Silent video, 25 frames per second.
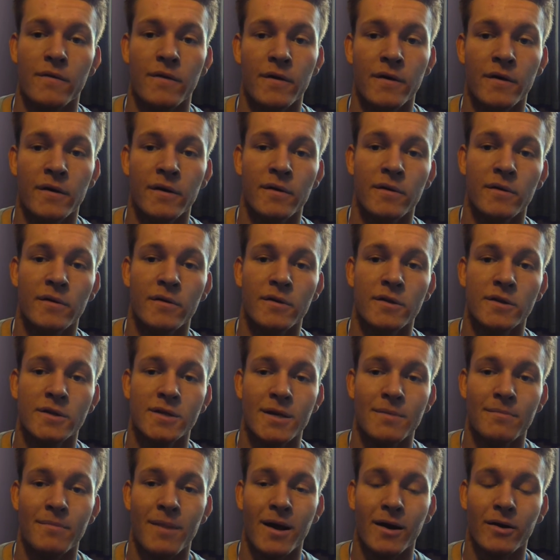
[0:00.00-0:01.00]
the
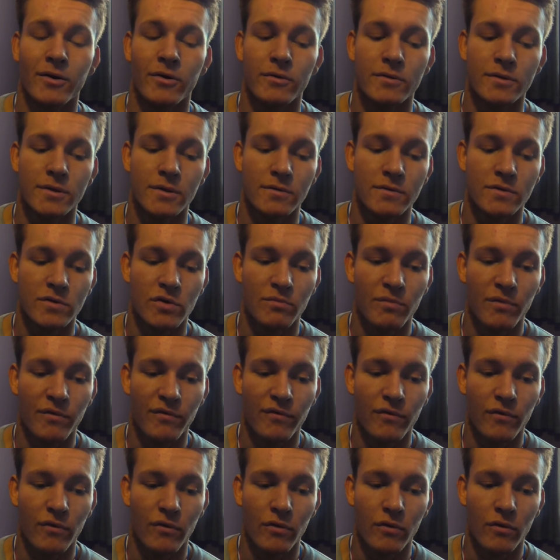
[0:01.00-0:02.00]
same macros I was on
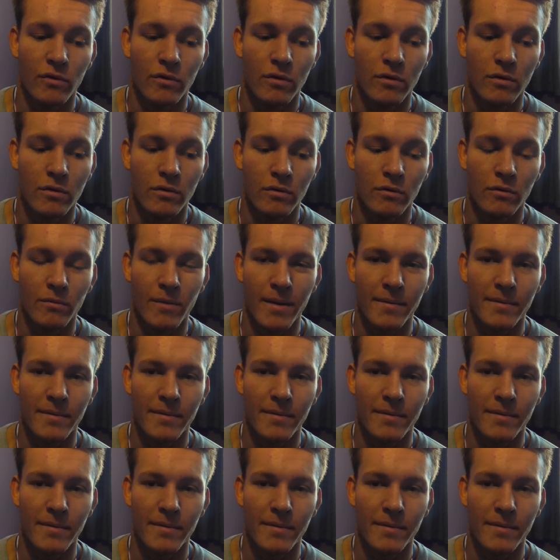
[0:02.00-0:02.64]
before, or